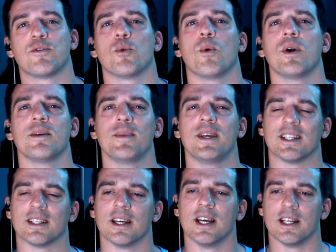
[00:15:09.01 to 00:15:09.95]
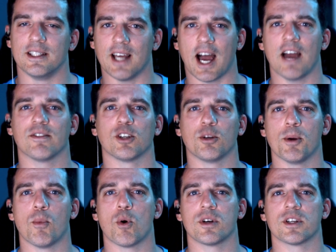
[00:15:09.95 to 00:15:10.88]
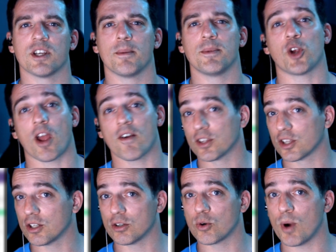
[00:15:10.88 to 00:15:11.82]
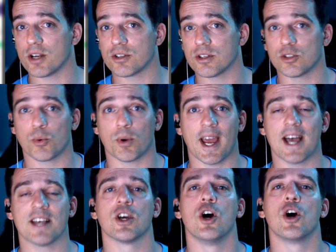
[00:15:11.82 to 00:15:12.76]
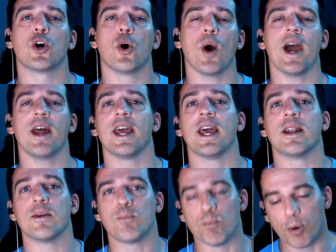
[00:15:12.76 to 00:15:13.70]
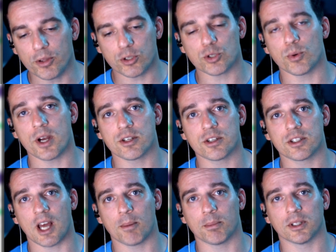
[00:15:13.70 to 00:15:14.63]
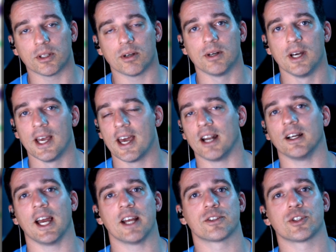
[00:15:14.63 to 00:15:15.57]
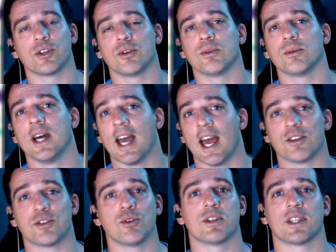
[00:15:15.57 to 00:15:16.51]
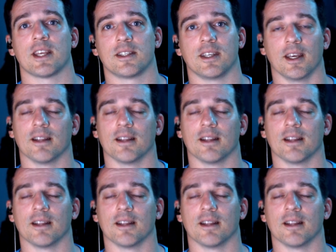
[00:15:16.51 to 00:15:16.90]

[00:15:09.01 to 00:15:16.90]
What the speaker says: If you wanted me to dive a little bit more into something, or you have a little questions you want to ask, go ahead and put those questions down below, and I'll answer you as soon as I see